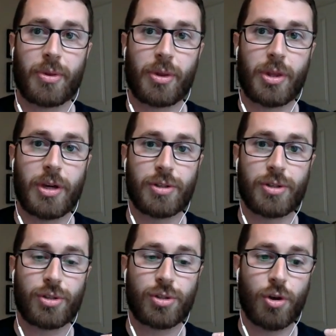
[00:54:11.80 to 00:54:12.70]
there's
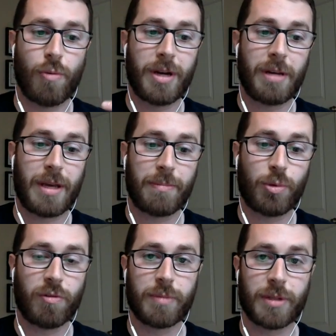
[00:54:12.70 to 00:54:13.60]
so many people who
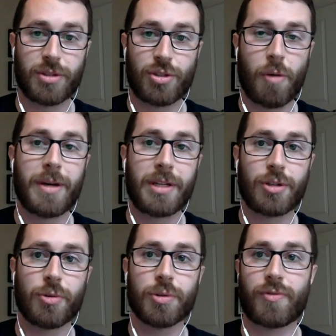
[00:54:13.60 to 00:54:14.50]
have built so many
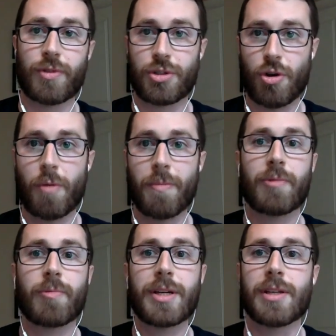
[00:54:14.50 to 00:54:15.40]
tools for so many
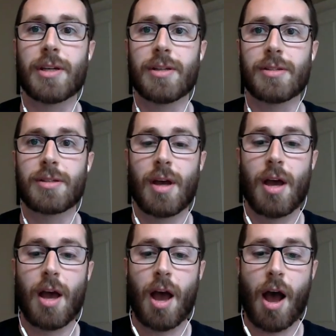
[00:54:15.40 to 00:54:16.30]
reasons
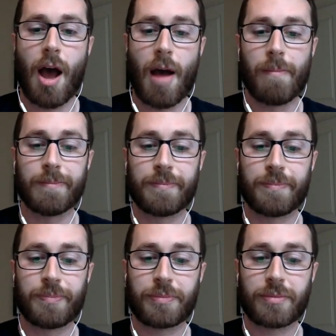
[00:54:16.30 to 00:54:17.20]

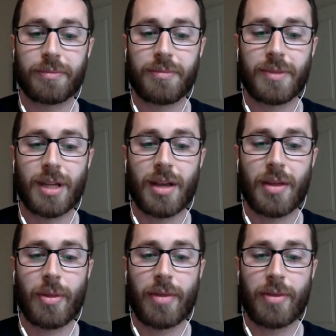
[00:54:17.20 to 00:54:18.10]

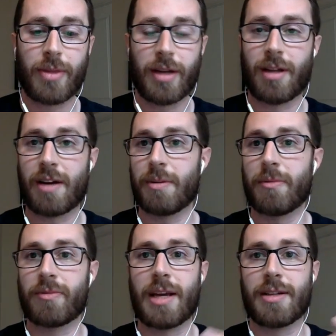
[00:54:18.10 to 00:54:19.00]
that a lot of them
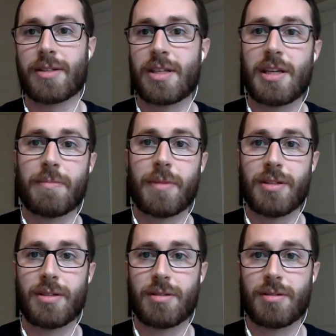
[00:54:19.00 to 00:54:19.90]
have gained steam
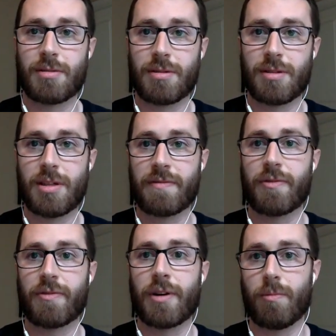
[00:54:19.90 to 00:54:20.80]
in
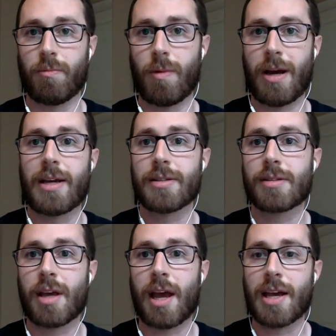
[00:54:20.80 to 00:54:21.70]
different
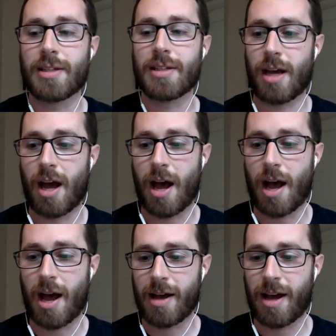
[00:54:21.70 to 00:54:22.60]
ways. And
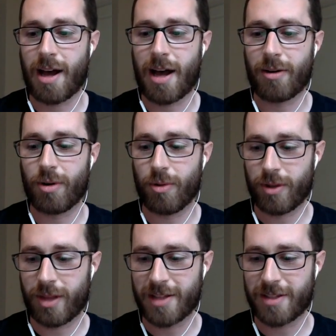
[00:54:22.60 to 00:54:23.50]
I don't know that
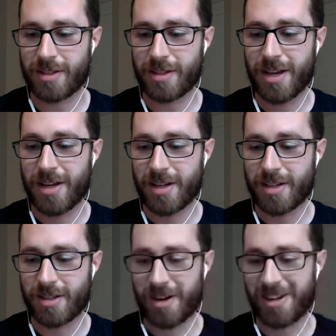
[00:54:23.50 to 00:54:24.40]
that's
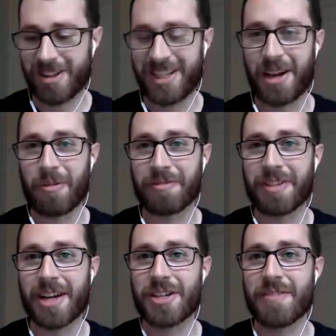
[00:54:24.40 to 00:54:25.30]
necessarily a
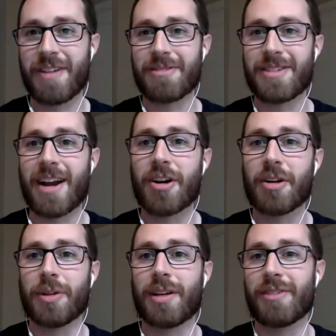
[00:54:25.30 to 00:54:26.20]
reflection of how
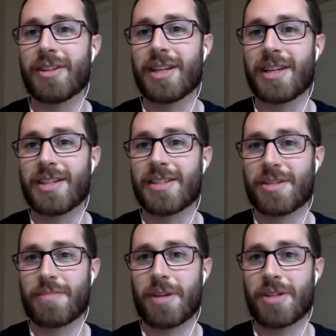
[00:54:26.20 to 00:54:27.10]
terrible everything is,
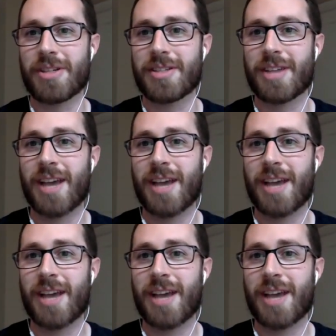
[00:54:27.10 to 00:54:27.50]
as much as